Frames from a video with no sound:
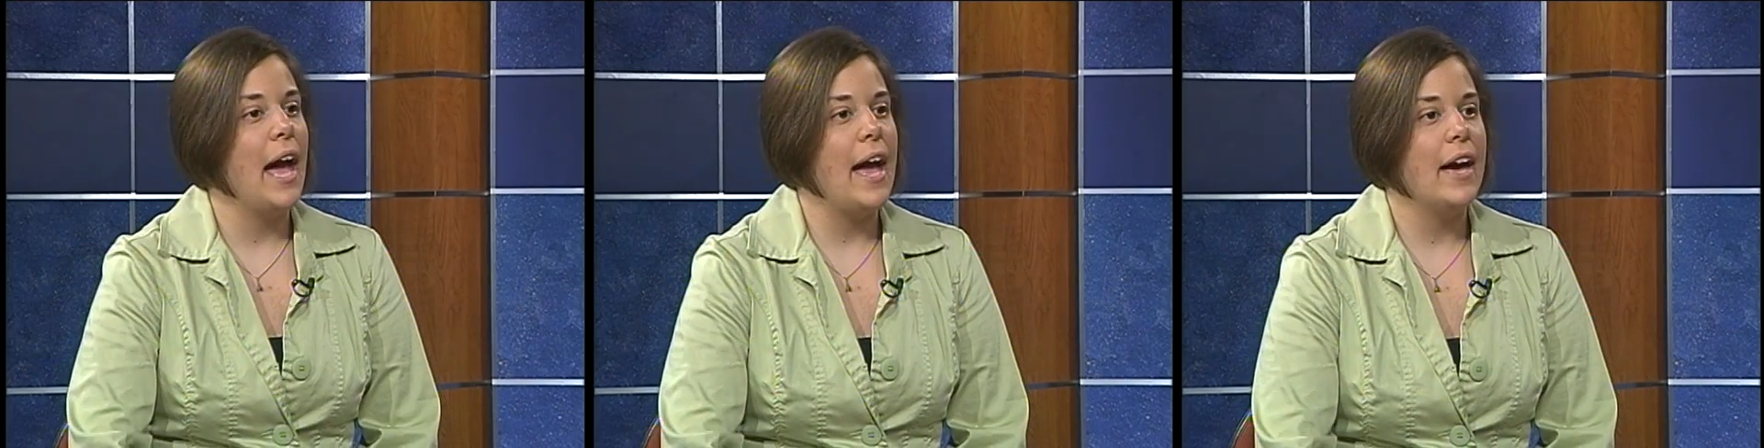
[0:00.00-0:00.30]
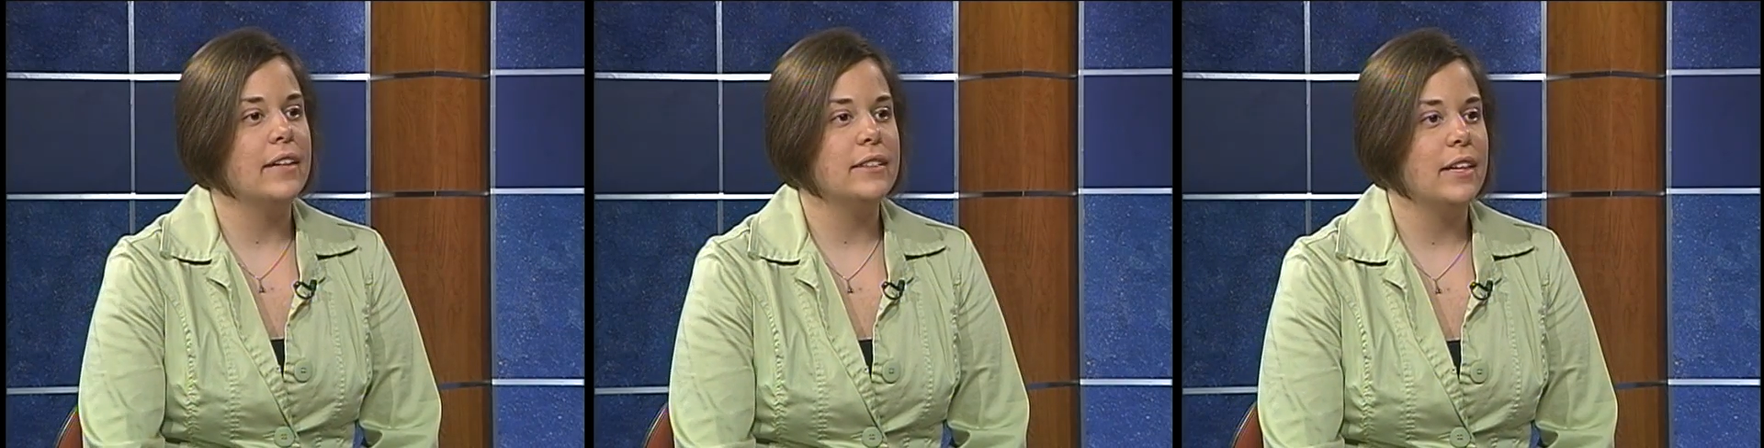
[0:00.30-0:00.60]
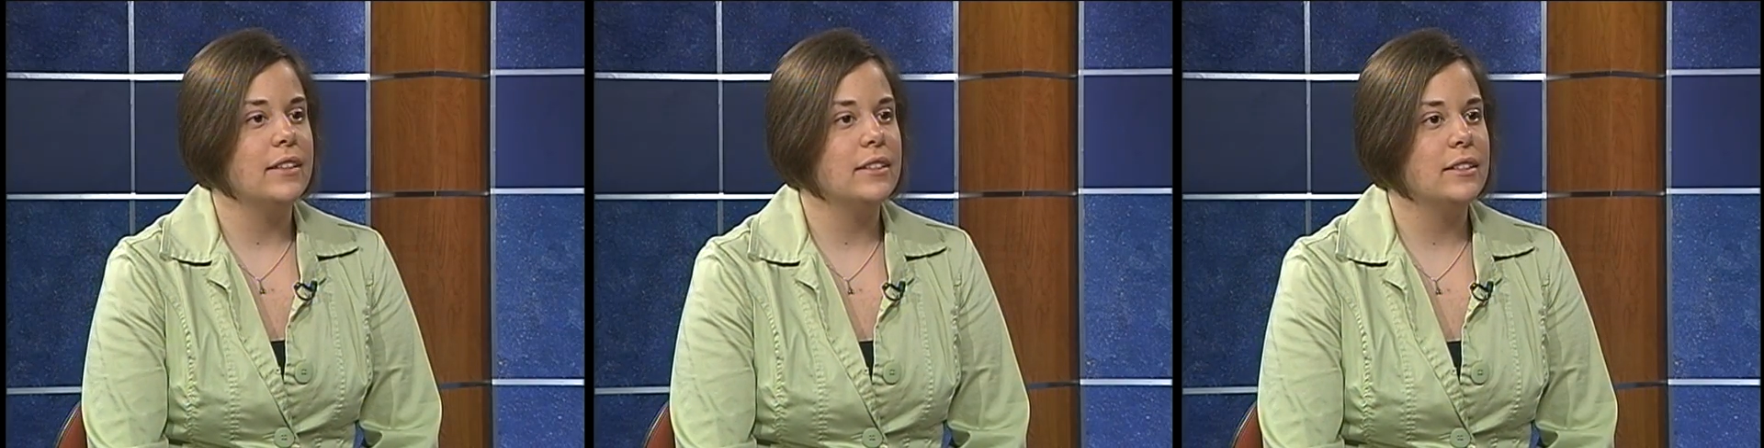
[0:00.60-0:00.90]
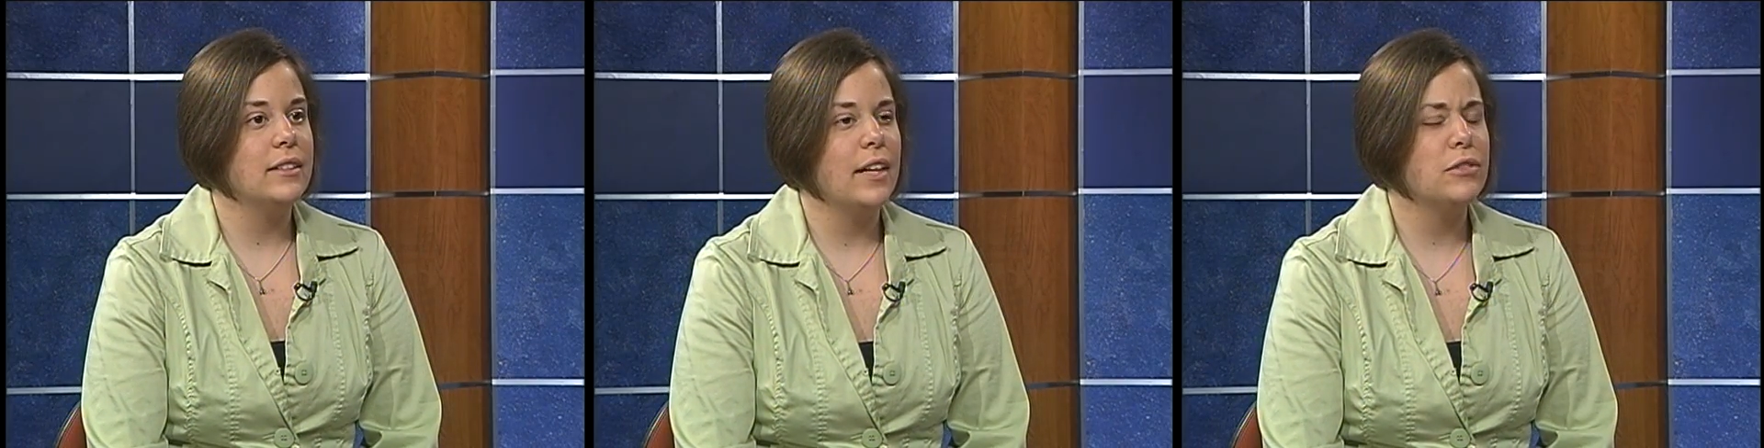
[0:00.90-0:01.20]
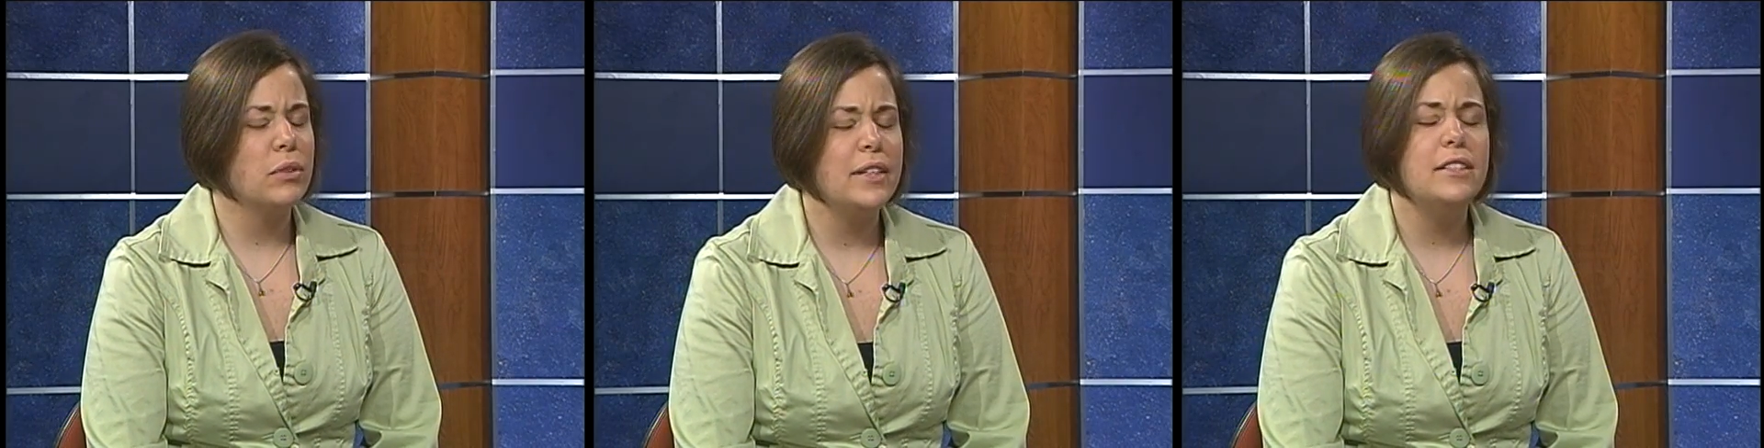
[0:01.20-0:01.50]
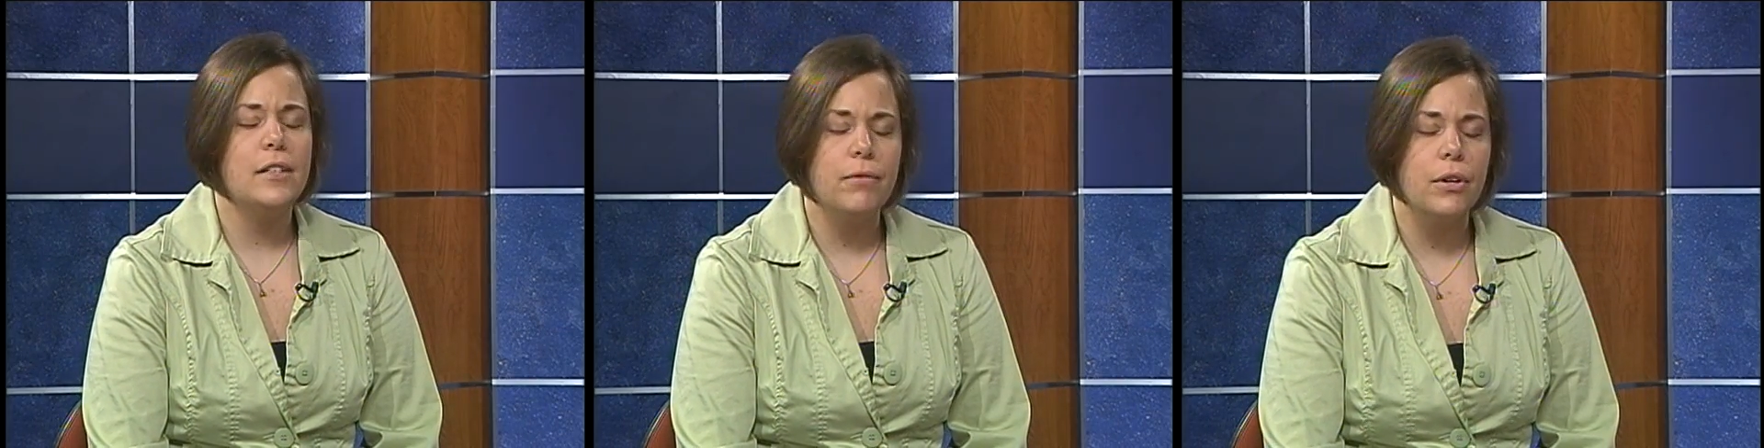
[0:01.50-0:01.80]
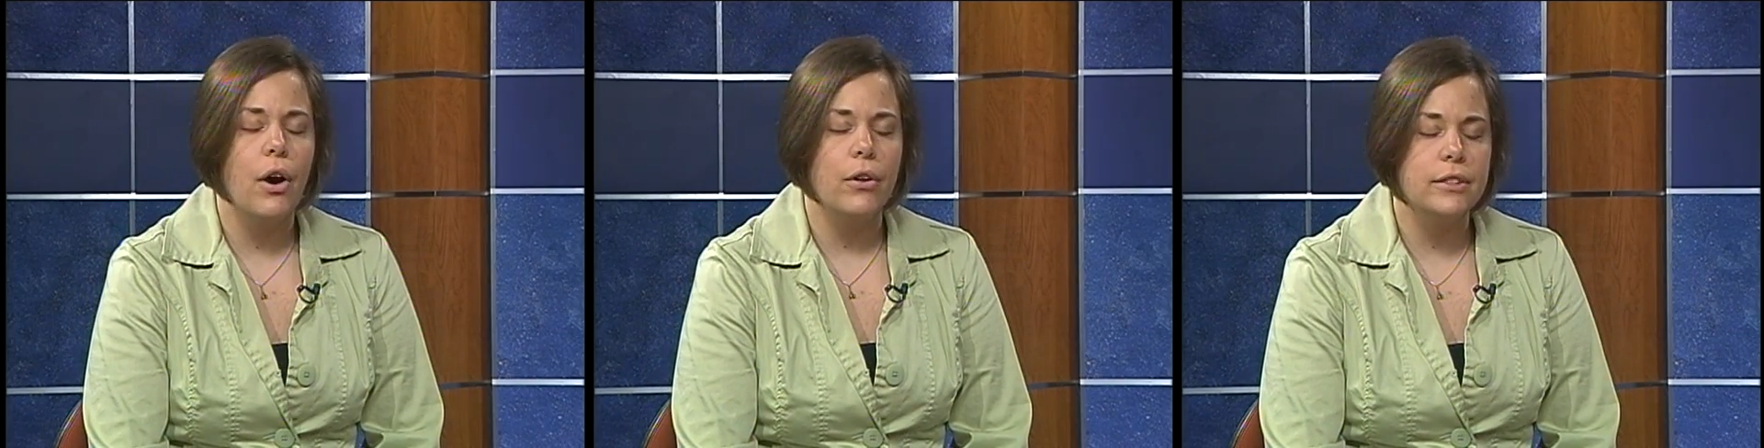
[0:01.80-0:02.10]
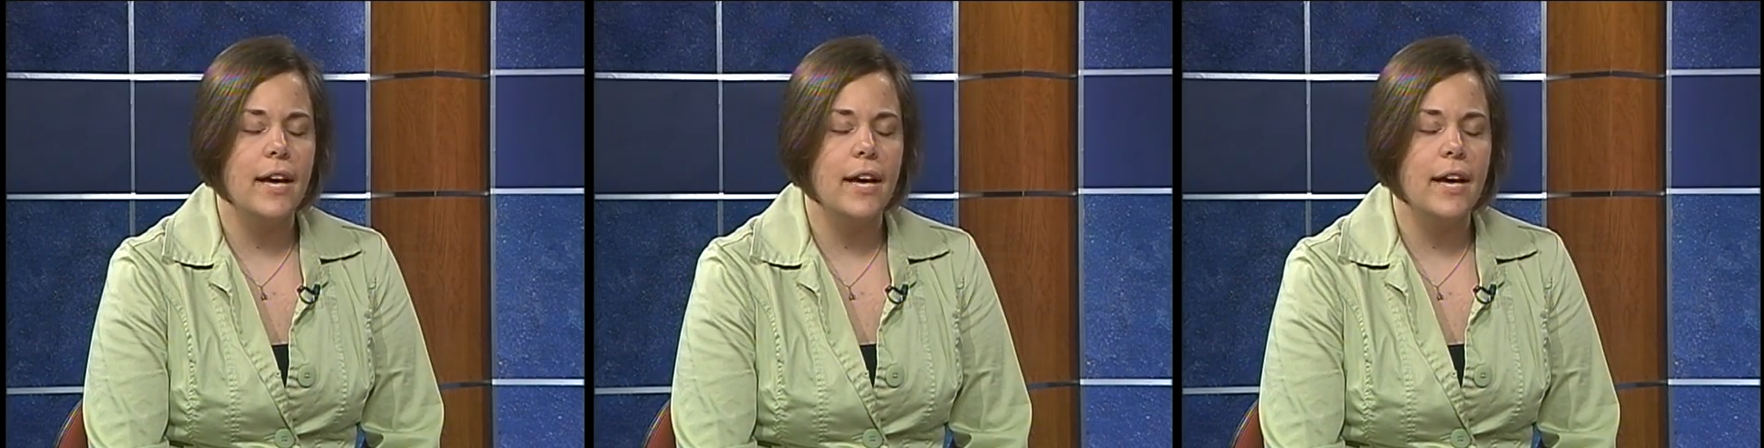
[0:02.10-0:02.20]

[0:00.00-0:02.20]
And it's, it's really difficult